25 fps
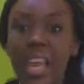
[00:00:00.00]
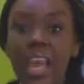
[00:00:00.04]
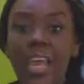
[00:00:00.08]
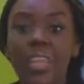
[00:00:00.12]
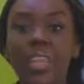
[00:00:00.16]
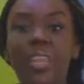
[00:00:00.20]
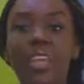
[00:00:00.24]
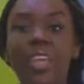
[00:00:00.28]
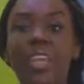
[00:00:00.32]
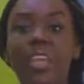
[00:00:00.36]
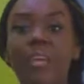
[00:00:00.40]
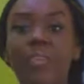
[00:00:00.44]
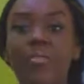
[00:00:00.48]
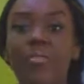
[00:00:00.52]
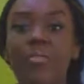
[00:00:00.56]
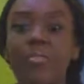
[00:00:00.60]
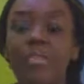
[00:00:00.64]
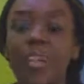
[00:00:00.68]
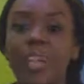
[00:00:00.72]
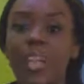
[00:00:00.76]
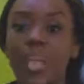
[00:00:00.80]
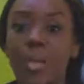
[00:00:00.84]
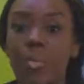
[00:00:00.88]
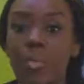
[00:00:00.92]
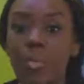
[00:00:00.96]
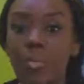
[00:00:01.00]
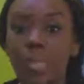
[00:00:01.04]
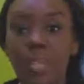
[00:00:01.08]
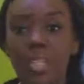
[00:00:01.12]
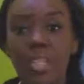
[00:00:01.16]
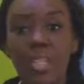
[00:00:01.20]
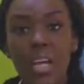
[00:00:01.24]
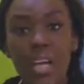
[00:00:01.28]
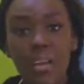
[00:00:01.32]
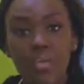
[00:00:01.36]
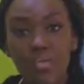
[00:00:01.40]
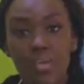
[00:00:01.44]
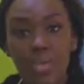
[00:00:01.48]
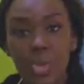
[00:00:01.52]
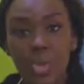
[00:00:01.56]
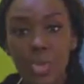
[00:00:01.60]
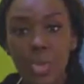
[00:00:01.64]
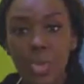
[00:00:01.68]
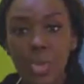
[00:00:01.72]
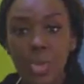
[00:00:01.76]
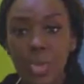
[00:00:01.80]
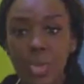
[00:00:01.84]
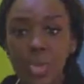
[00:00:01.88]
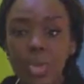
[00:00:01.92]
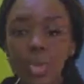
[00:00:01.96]
and then the filling will be done for
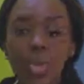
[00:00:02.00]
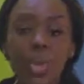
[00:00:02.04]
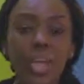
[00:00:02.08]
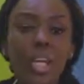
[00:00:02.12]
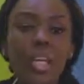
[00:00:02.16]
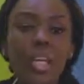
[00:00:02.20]
you,